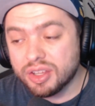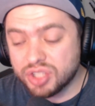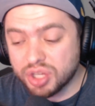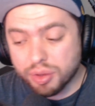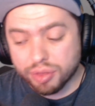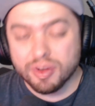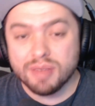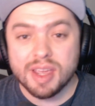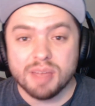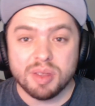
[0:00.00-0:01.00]

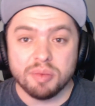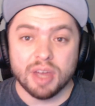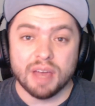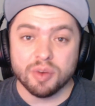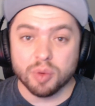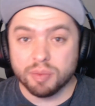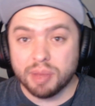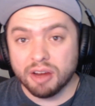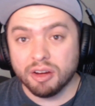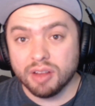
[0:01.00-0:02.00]
2-3-man people having to work
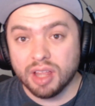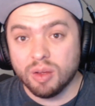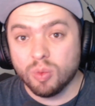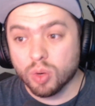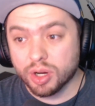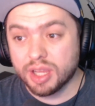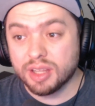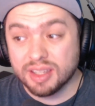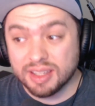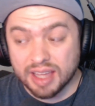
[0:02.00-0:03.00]
parallel, working
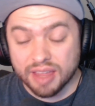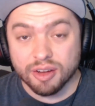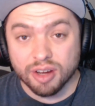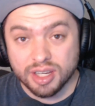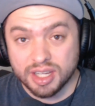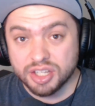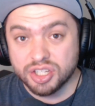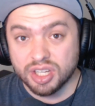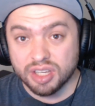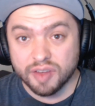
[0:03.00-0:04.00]
together on
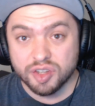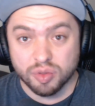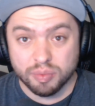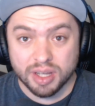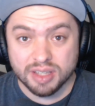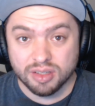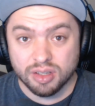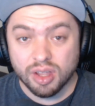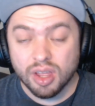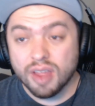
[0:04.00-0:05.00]
each individual puzzle